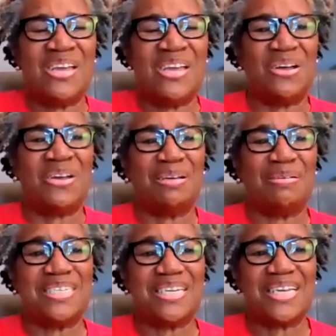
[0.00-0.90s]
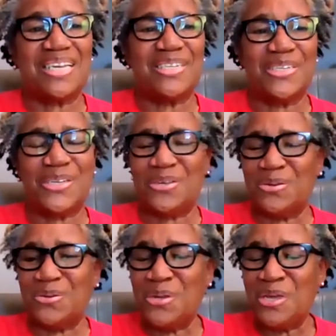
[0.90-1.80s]
t- I was talking
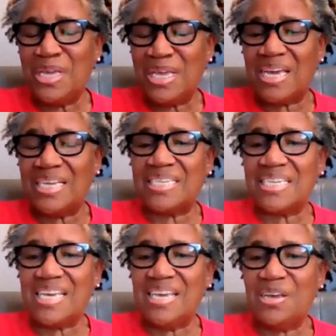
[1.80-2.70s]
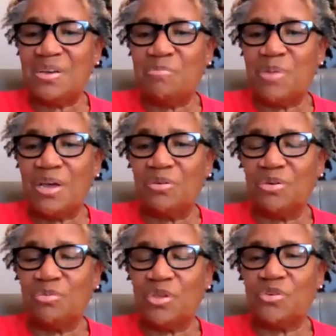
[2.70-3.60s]
to Casey
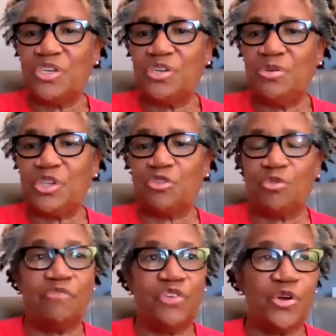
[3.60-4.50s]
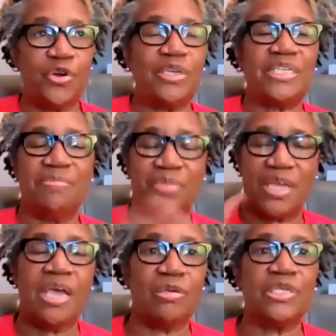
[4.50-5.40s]
about whether she used Scrivener or
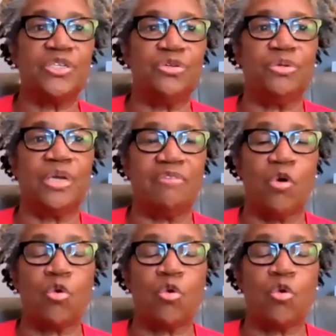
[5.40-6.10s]
something else to kind of